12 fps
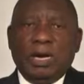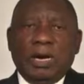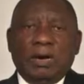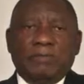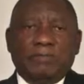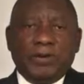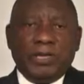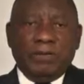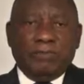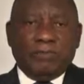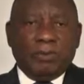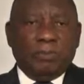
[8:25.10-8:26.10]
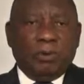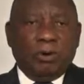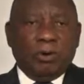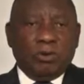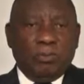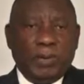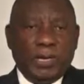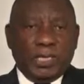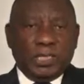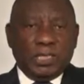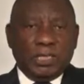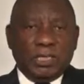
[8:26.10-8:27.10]
are free from
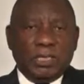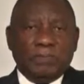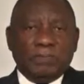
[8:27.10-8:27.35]
occupation